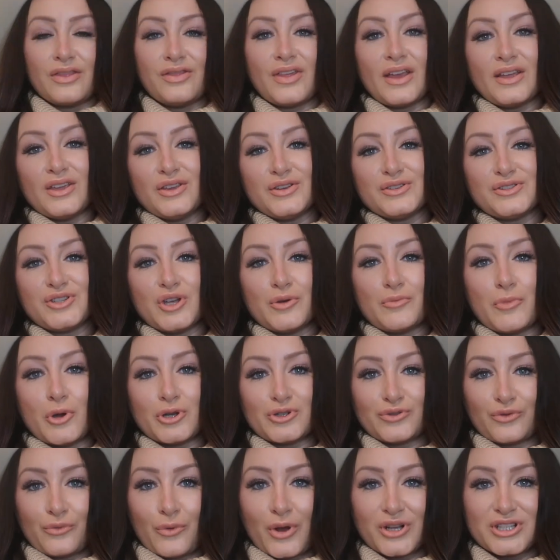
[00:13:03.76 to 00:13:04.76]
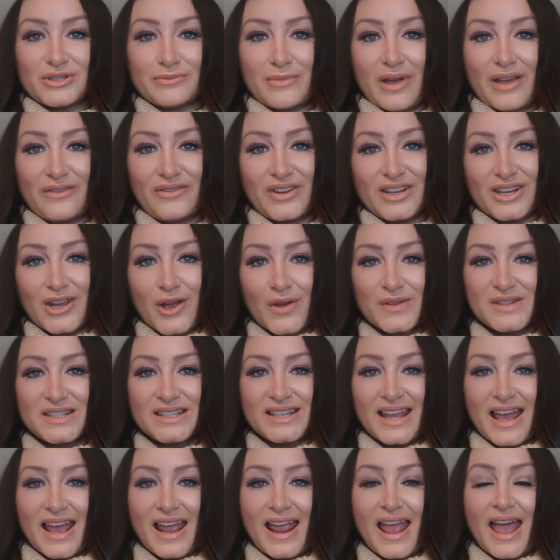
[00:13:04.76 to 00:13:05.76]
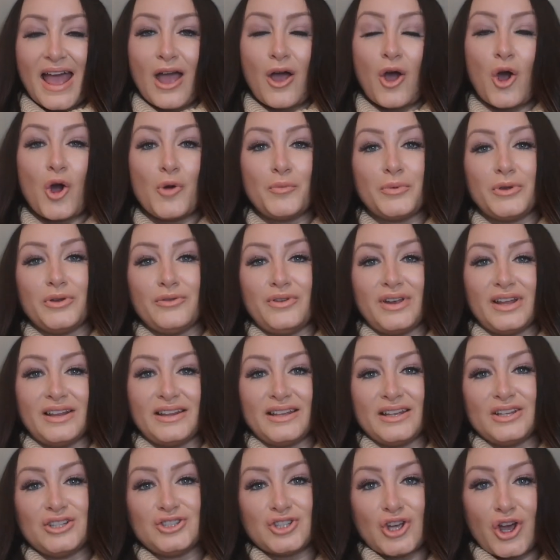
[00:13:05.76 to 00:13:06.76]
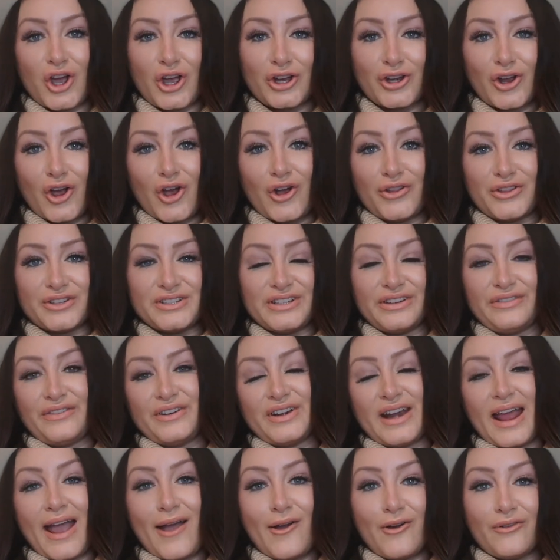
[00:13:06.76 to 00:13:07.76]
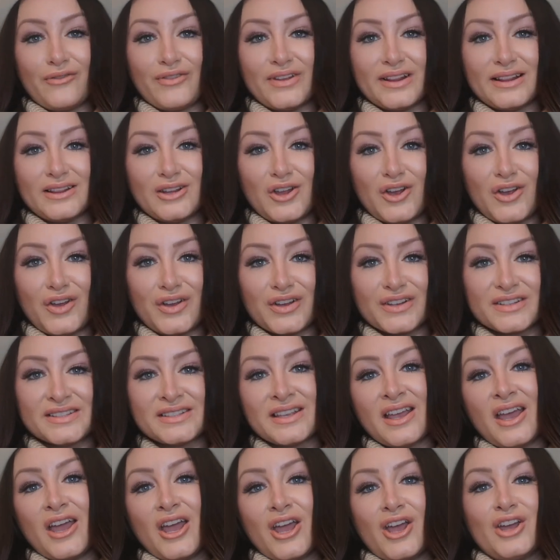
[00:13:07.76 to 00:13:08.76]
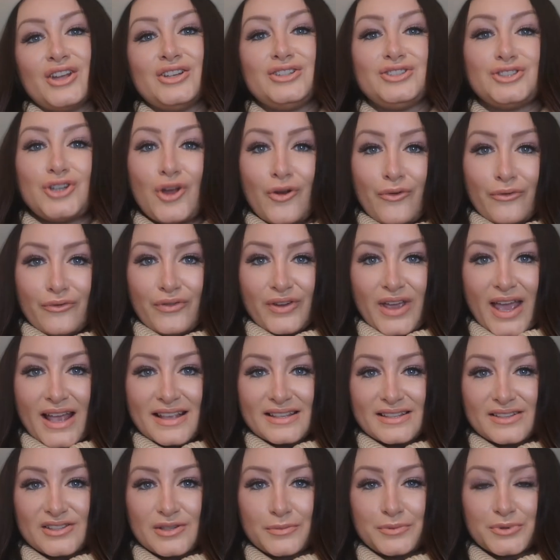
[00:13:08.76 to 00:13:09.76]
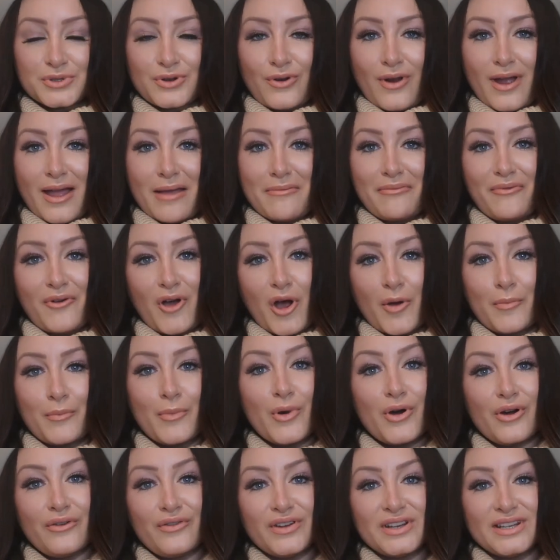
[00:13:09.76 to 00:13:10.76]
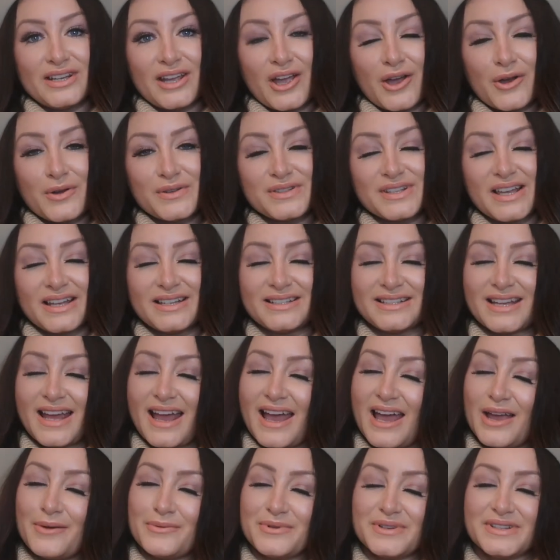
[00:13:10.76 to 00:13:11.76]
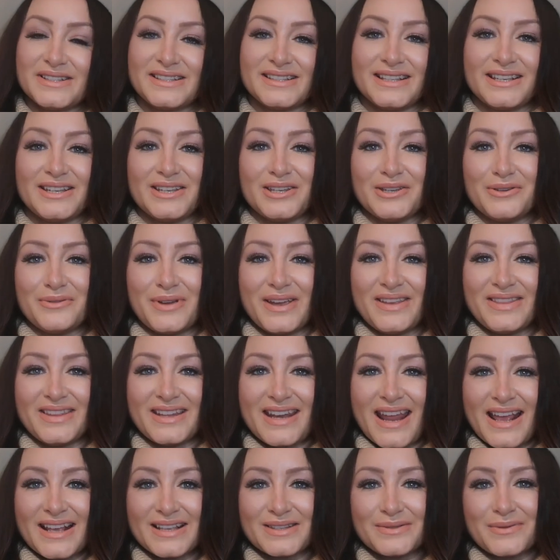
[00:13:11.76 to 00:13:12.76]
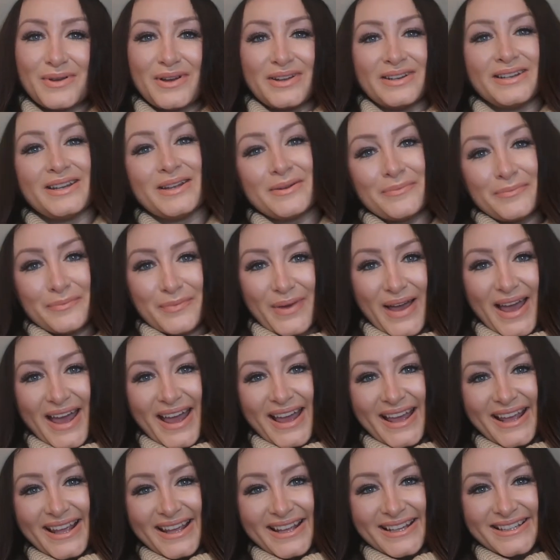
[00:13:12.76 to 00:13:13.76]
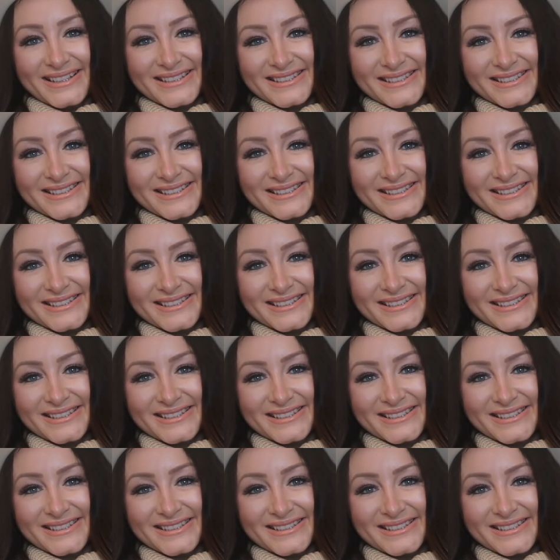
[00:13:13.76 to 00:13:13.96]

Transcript: Thank you so much for watching my video today. I hope you really enjoyed all the different outfit looks. Don't forget to subscribe for more videos and I will see you in the next one. Bye!